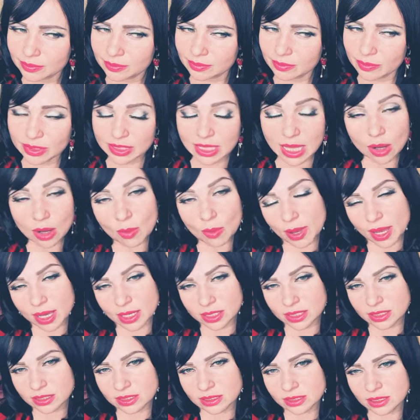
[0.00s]
But our
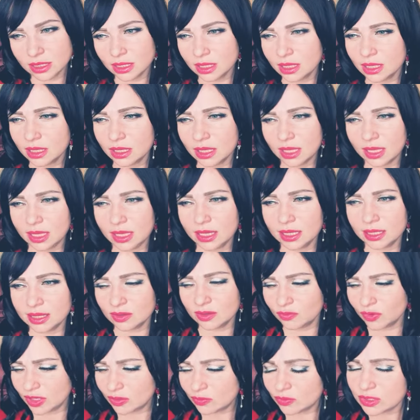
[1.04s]
bodies and the
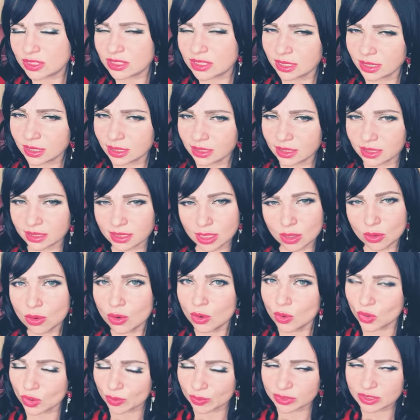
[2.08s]
way we think and our
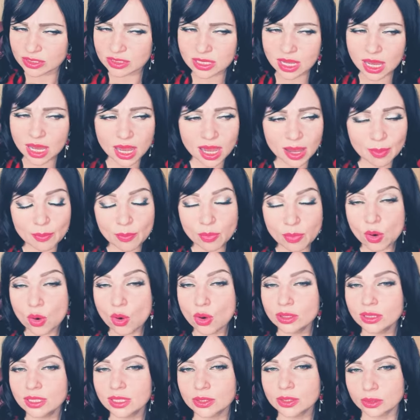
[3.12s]
hormones are
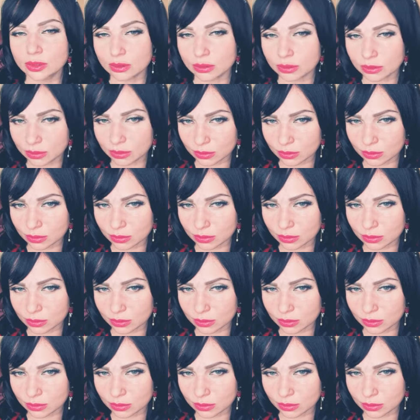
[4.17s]
polar.